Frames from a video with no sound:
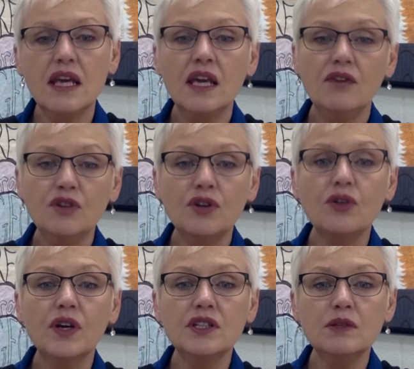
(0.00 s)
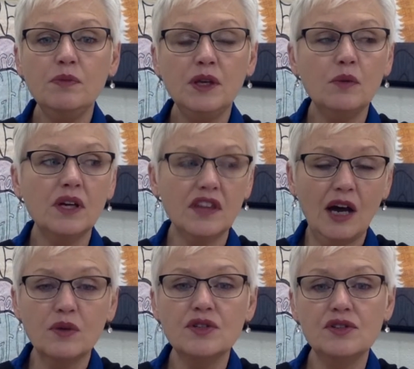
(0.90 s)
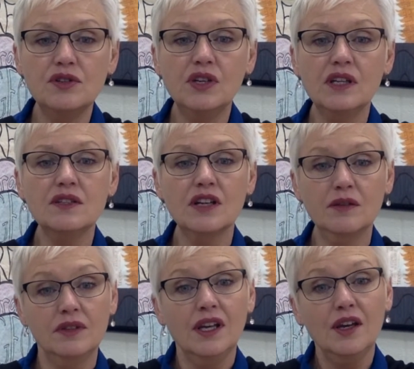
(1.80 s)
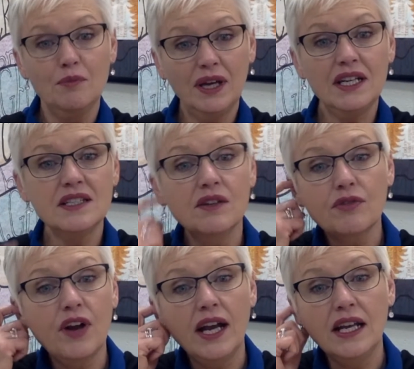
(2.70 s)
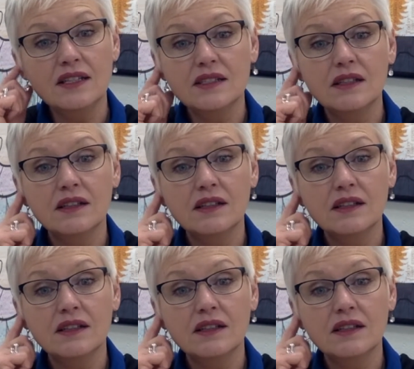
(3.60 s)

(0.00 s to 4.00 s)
If you're going to be with our students on Mondays and Fridays,